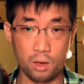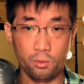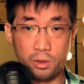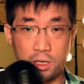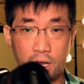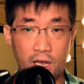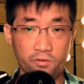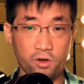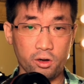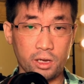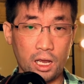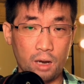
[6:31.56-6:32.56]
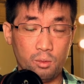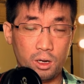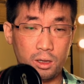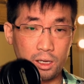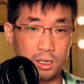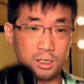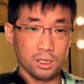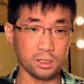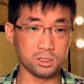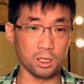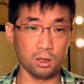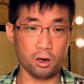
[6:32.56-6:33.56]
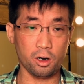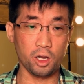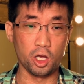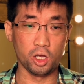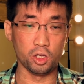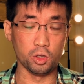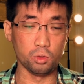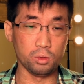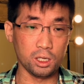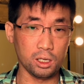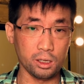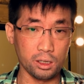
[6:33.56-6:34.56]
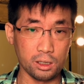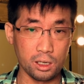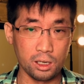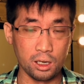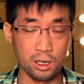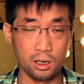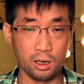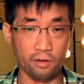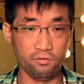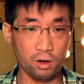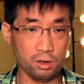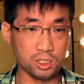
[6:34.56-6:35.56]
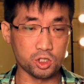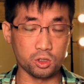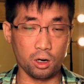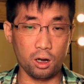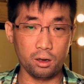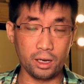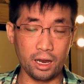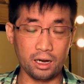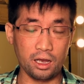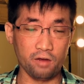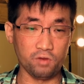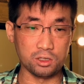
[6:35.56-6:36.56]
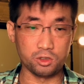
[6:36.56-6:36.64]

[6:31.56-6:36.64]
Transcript: with a heavier camera like a DSLR, you need a very strong and heavy